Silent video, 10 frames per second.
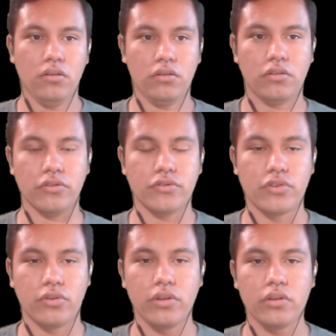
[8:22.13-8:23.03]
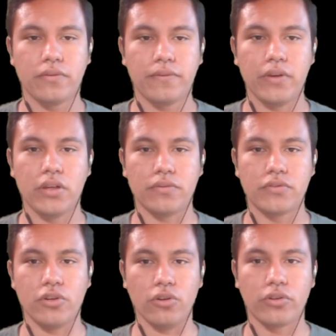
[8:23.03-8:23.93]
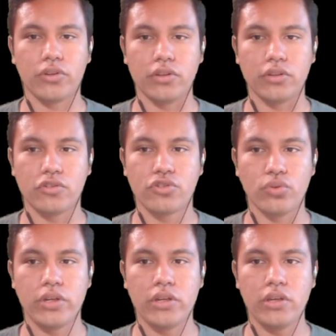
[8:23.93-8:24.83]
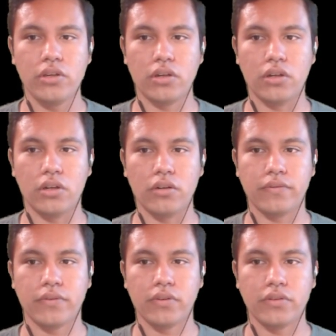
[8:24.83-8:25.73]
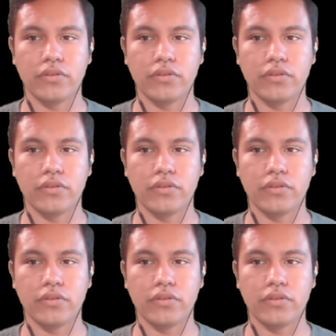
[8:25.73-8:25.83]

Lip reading: Concerning the fate of Turkey, the Treaty of